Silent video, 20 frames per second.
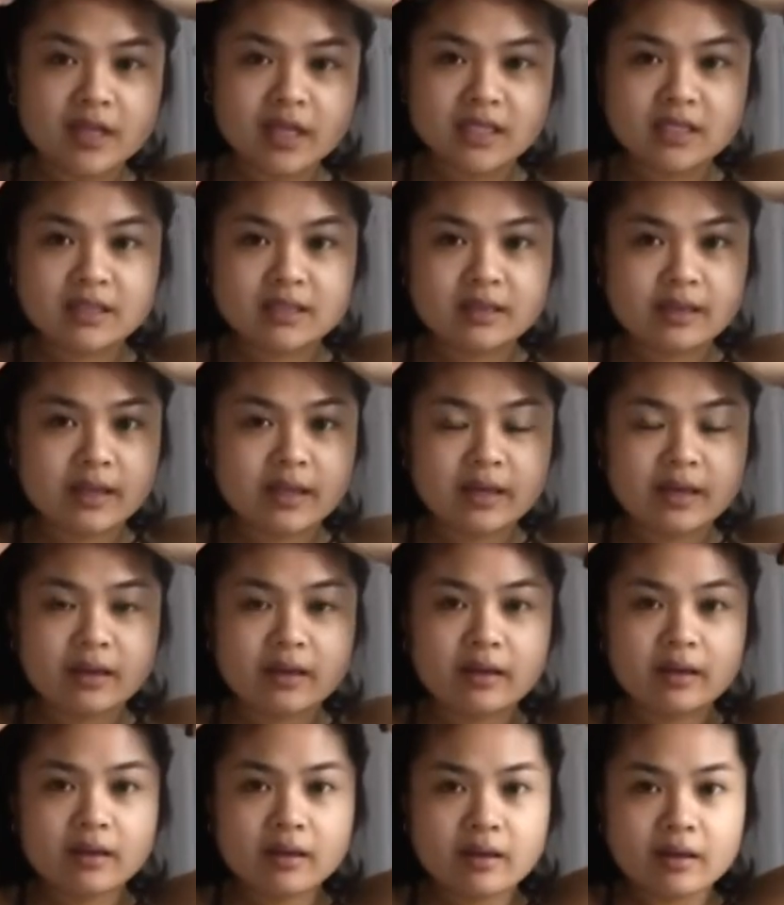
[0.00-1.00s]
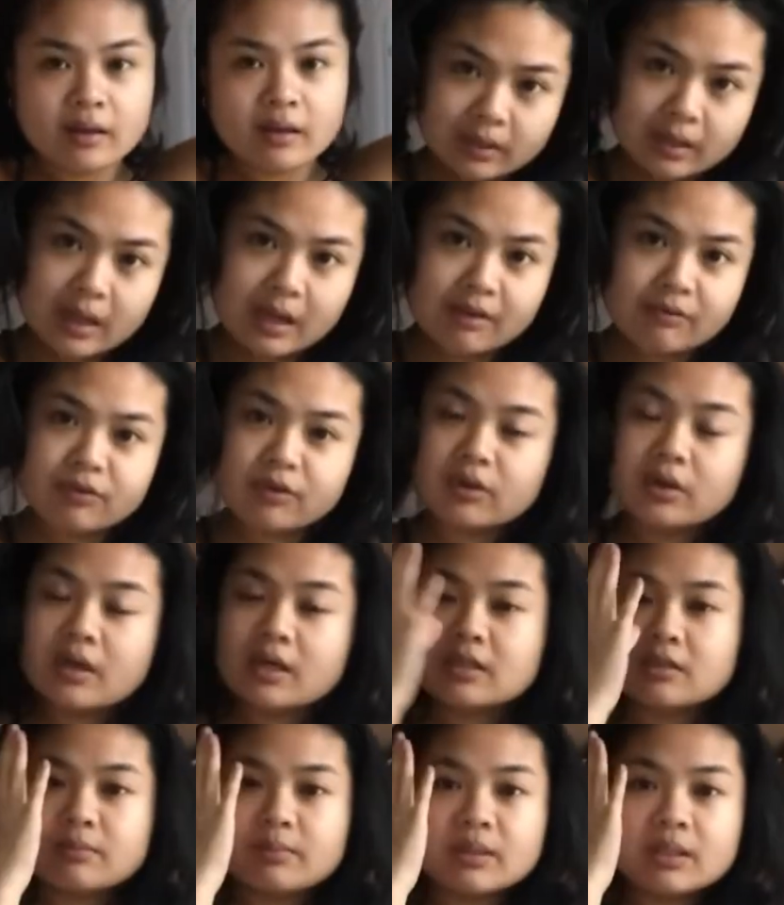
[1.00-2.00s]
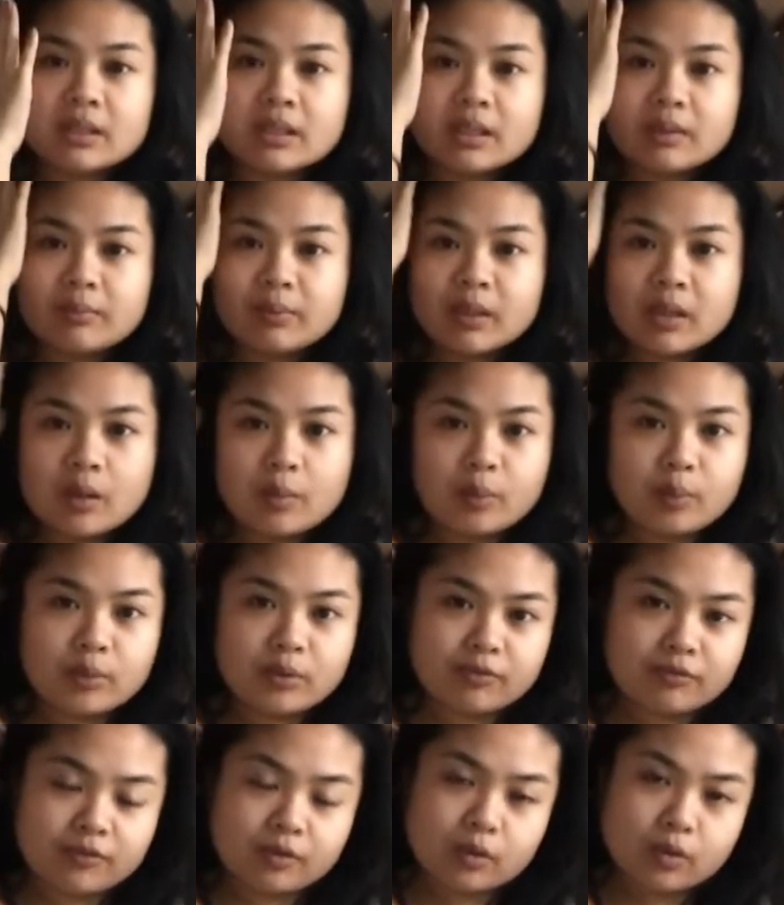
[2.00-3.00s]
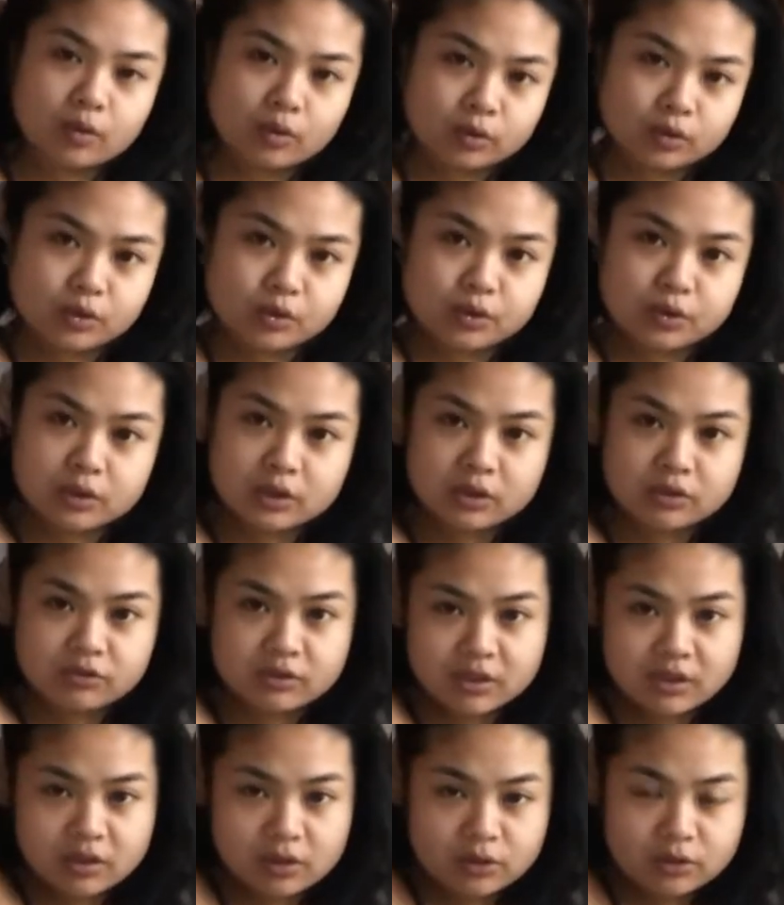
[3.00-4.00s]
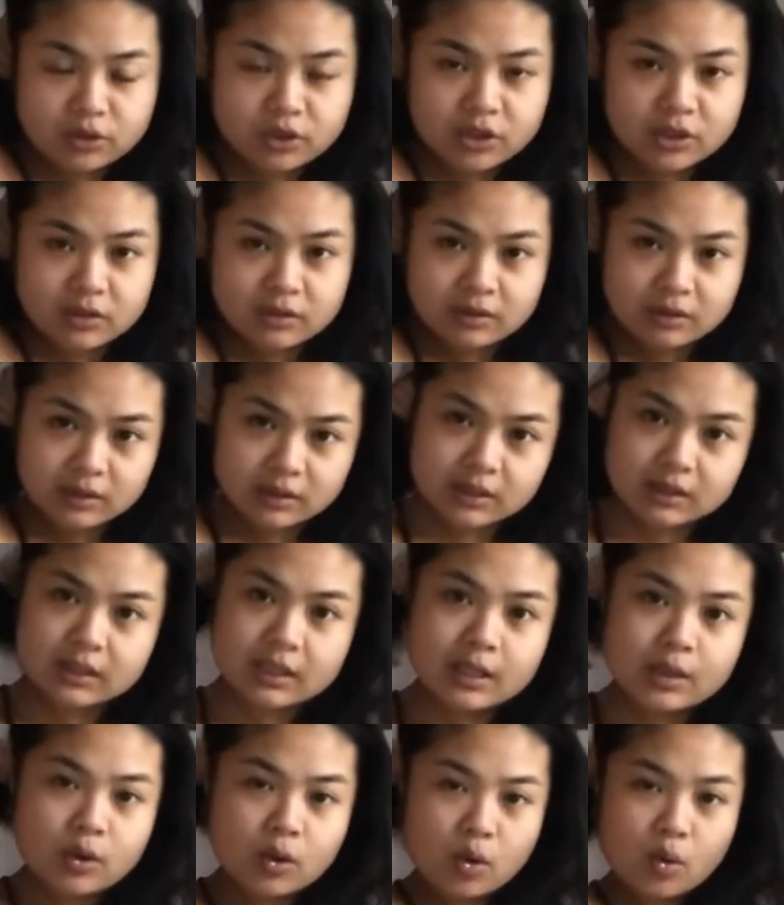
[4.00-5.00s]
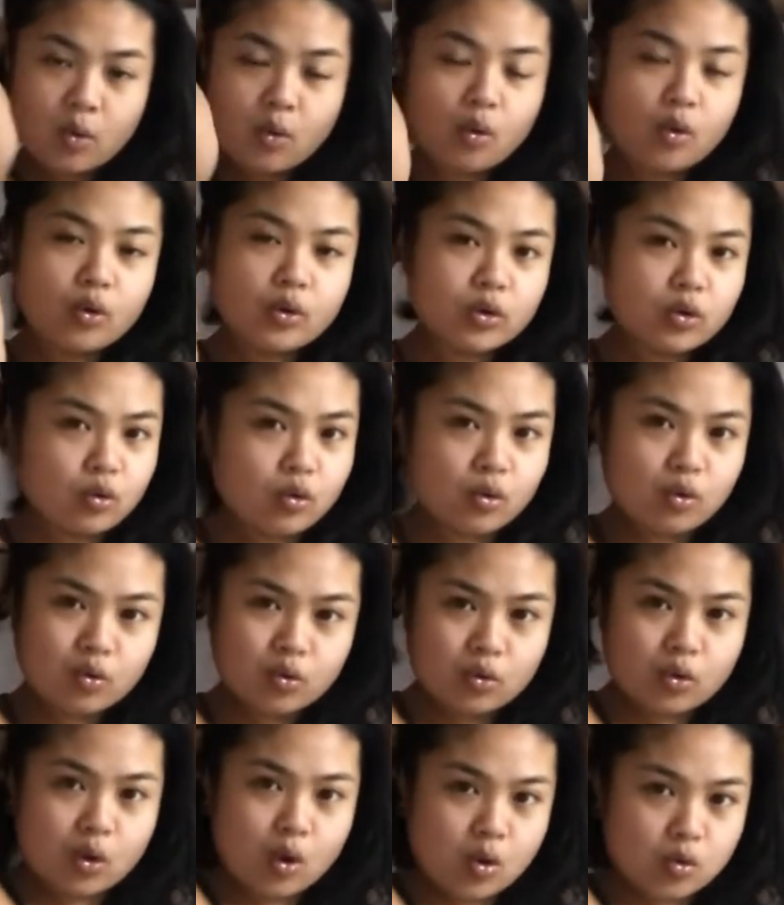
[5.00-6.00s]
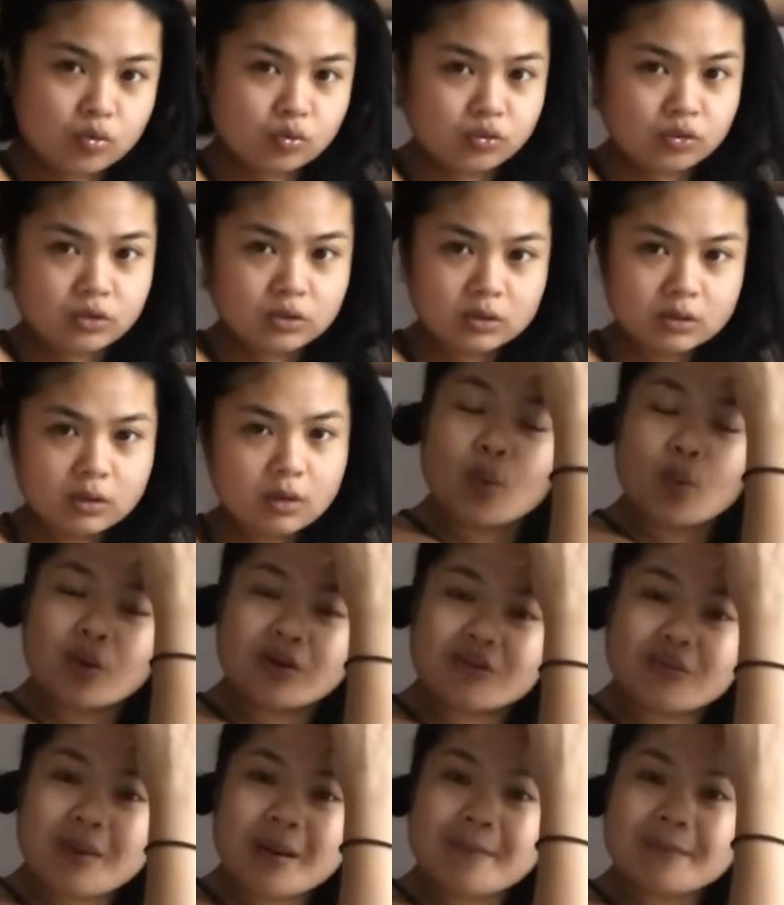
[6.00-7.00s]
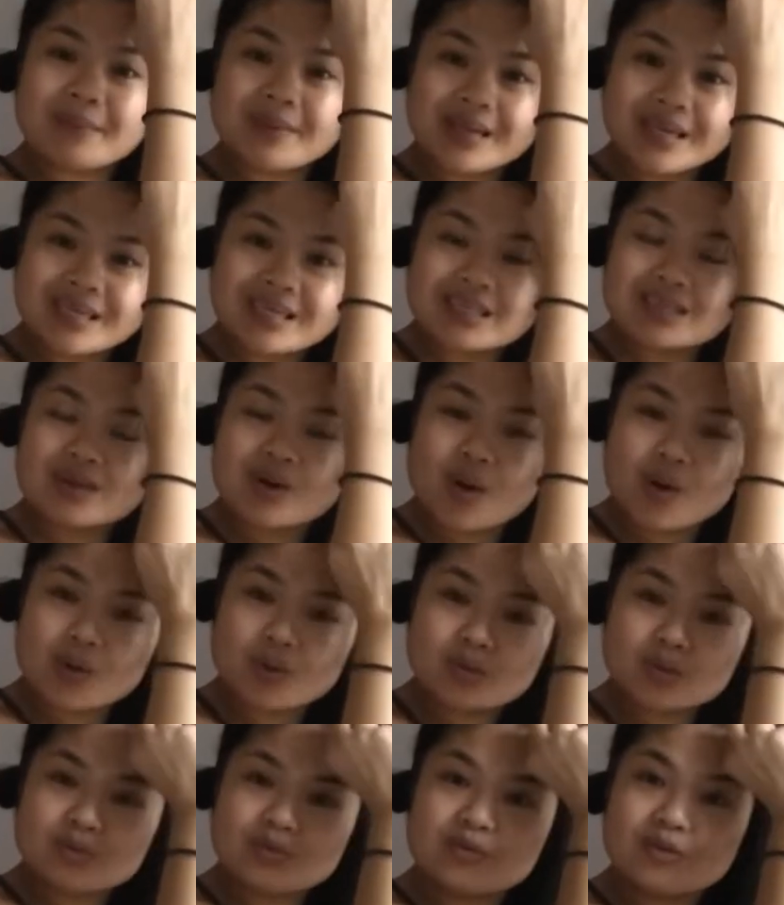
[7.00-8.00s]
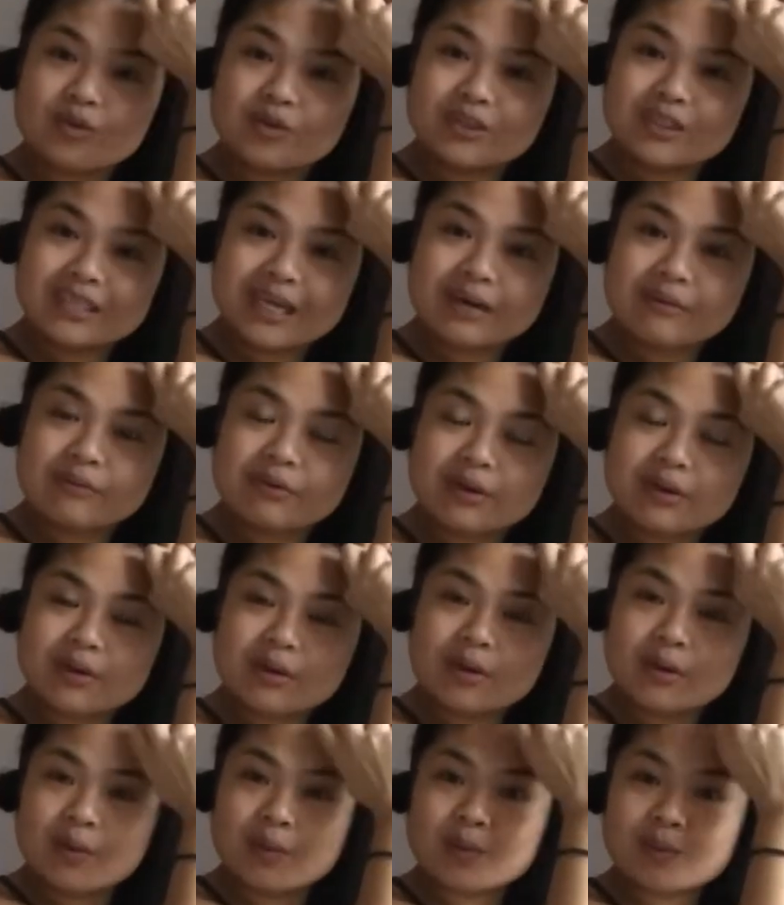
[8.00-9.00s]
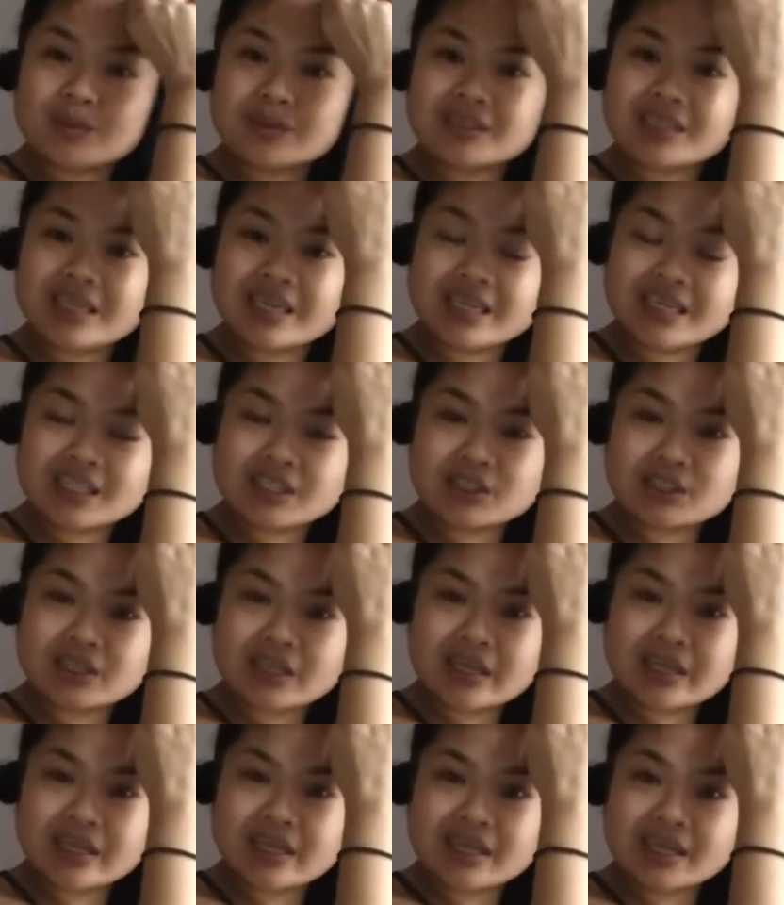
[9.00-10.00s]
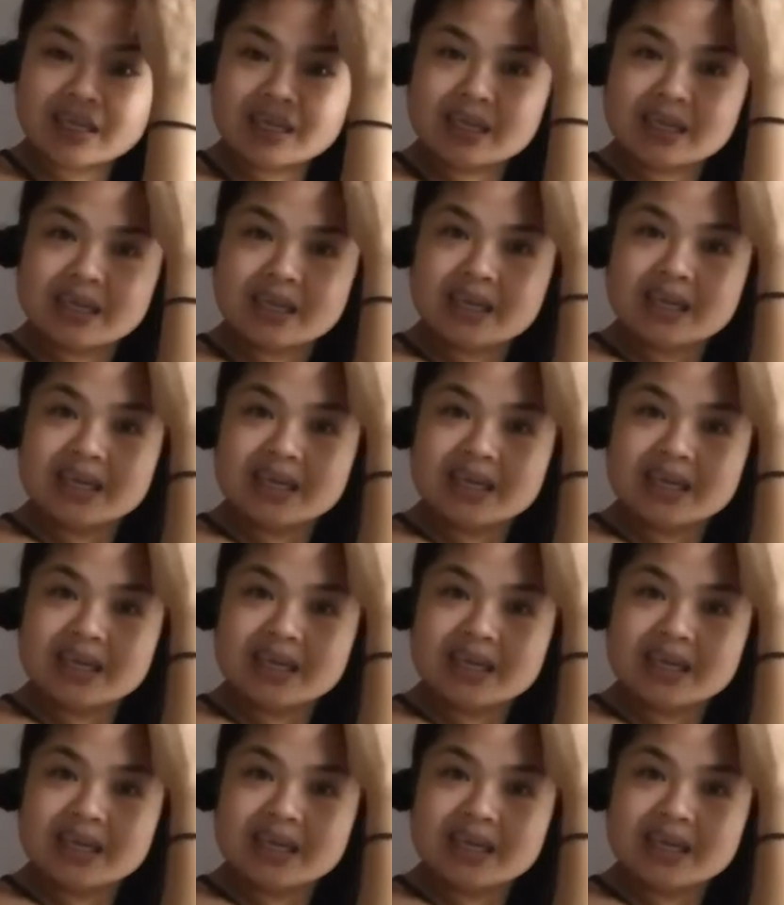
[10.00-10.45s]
this year. Have you guys been keeping up with your New Year's resolutions or your goals? One of my biggest goals for January was literally